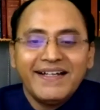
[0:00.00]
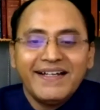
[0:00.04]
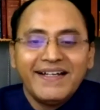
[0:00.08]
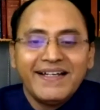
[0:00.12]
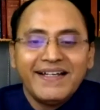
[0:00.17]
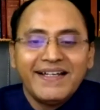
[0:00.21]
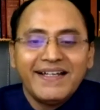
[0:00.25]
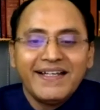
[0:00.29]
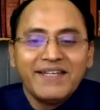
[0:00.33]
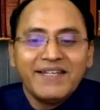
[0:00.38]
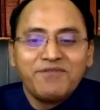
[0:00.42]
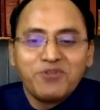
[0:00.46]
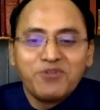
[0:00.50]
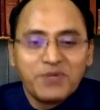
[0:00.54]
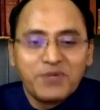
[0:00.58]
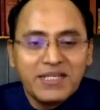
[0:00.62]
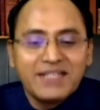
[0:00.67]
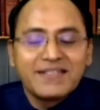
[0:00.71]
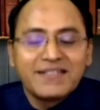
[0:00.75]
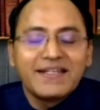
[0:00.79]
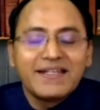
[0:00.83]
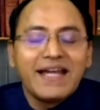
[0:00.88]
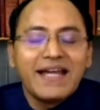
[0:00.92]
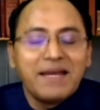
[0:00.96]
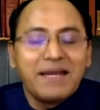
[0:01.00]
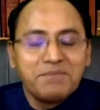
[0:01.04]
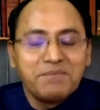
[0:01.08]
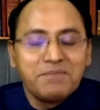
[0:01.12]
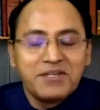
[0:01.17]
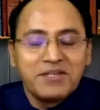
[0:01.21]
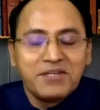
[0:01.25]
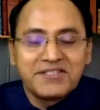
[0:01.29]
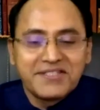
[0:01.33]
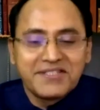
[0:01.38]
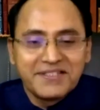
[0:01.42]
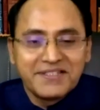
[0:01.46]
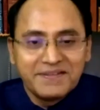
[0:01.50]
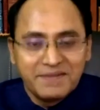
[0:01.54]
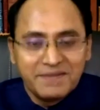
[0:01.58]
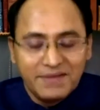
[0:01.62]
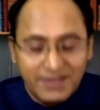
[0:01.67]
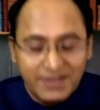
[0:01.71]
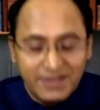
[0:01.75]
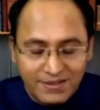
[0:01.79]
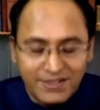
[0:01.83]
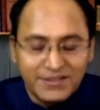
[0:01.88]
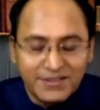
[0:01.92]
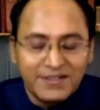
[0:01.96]
if you read Hamlet's,
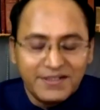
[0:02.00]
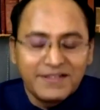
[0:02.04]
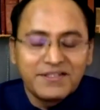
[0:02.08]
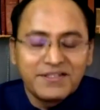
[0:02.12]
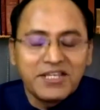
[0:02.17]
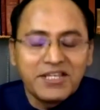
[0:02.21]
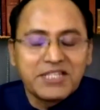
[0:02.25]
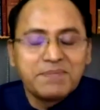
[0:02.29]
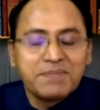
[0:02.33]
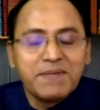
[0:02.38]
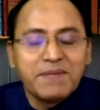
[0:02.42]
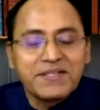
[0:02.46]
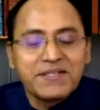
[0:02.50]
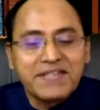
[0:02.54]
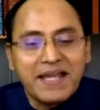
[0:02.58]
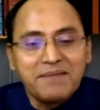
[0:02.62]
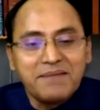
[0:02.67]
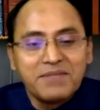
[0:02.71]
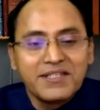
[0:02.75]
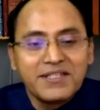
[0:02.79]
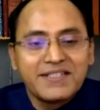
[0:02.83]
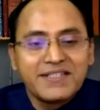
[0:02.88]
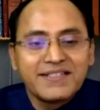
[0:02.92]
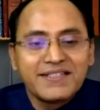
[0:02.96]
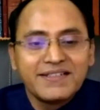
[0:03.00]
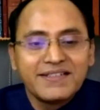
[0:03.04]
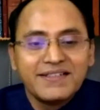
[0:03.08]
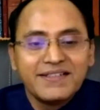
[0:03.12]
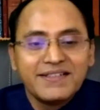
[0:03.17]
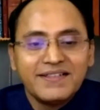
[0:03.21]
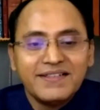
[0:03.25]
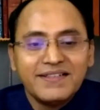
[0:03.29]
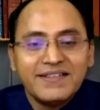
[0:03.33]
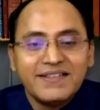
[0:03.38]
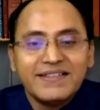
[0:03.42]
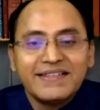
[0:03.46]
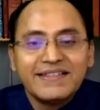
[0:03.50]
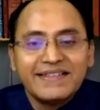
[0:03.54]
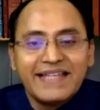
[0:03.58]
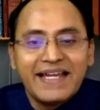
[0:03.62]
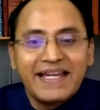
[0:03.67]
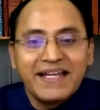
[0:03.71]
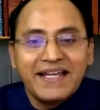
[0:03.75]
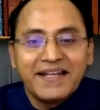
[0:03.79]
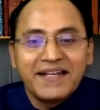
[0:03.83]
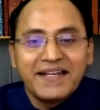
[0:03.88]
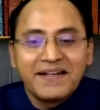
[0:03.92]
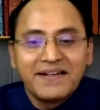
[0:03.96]
rather Shakespeare's Hamlet,
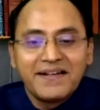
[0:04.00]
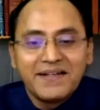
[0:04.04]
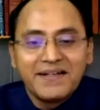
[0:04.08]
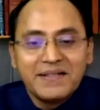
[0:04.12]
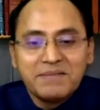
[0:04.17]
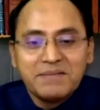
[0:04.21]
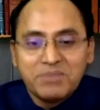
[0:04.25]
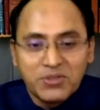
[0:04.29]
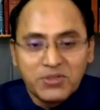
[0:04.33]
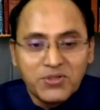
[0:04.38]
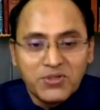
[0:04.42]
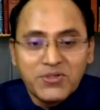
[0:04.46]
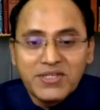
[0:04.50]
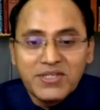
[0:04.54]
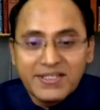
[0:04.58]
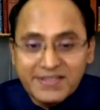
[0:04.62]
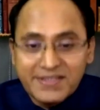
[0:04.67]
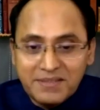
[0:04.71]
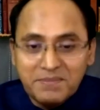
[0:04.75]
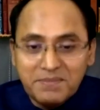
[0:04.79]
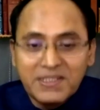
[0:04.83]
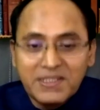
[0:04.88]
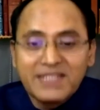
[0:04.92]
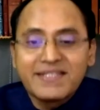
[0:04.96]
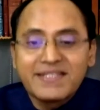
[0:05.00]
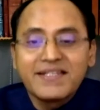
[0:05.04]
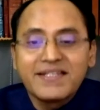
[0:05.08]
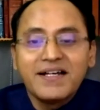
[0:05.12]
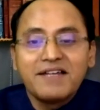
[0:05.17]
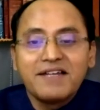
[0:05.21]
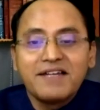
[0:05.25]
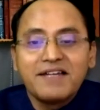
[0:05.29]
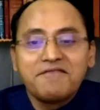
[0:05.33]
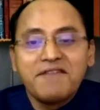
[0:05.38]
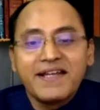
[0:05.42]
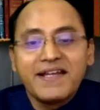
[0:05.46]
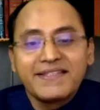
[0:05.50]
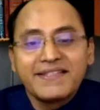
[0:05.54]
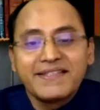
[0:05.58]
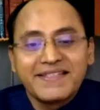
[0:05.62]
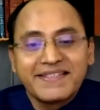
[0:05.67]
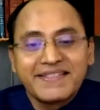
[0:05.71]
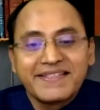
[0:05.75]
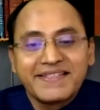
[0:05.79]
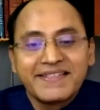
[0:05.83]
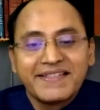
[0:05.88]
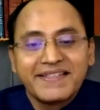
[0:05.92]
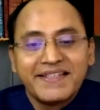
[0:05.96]
there Polonius, the minister,
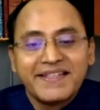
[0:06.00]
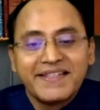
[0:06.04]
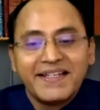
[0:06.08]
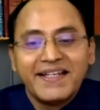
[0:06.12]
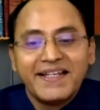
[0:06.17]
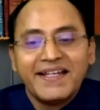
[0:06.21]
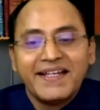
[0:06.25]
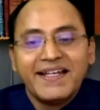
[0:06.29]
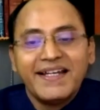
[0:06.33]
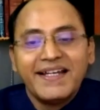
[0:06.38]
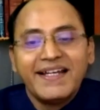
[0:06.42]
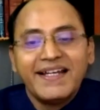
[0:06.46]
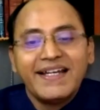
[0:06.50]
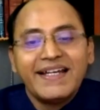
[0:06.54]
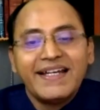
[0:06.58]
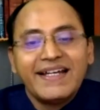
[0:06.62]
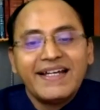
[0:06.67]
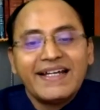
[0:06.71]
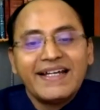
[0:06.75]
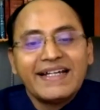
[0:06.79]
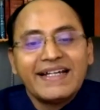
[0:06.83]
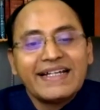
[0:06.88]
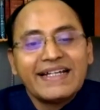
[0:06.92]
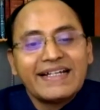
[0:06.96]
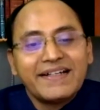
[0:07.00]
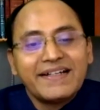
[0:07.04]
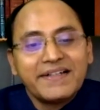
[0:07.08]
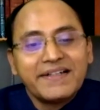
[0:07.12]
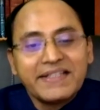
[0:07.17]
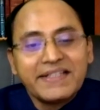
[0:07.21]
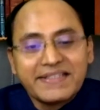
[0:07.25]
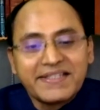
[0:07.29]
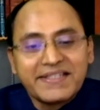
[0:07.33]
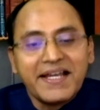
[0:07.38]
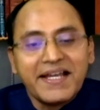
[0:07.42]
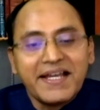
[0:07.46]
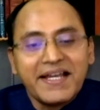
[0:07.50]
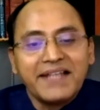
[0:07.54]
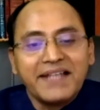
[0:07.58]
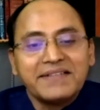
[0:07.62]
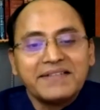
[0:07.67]
advises his son,